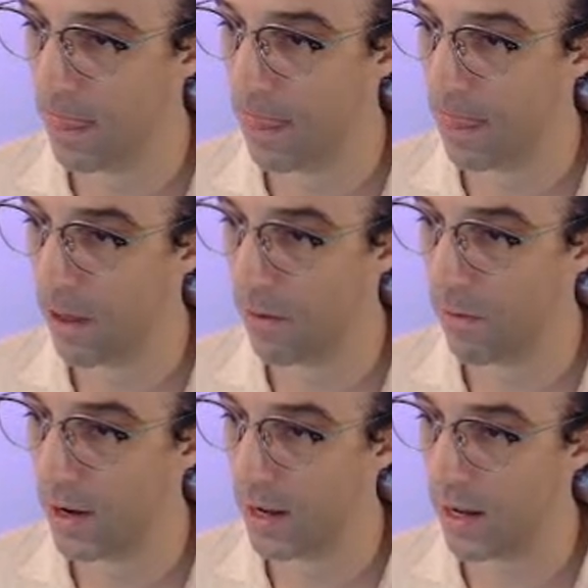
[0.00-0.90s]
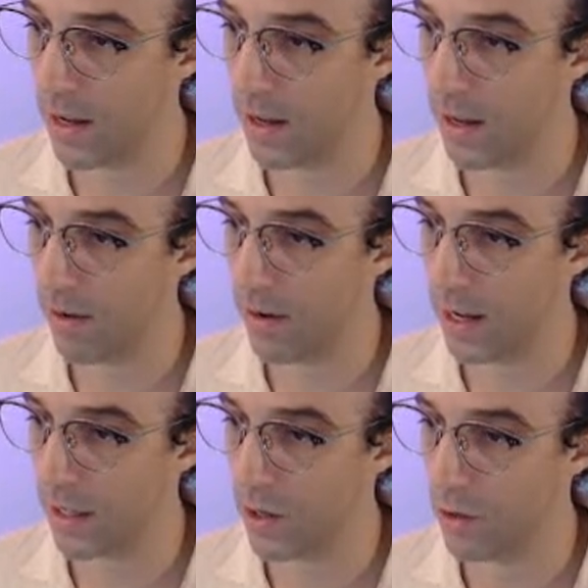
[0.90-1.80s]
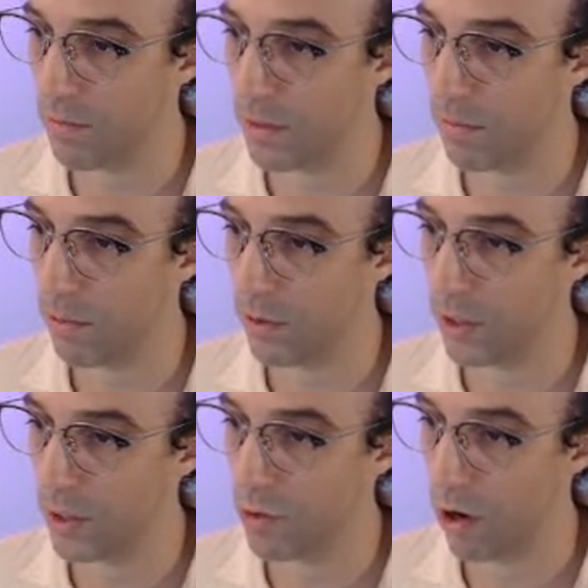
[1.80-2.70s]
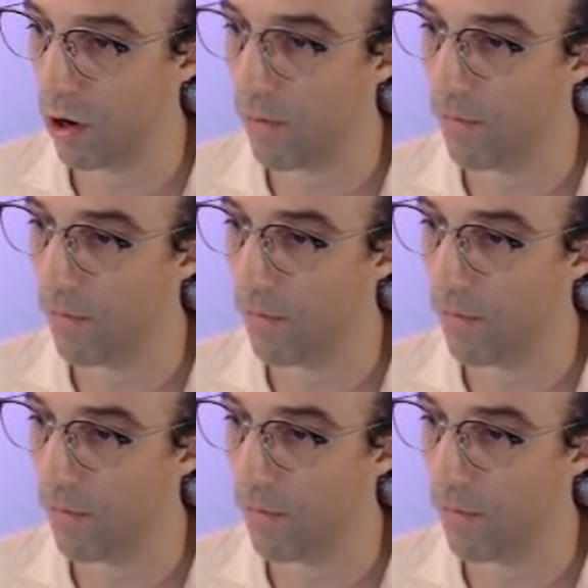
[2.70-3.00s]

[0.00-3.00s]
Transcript: Now, when I coach people to draw,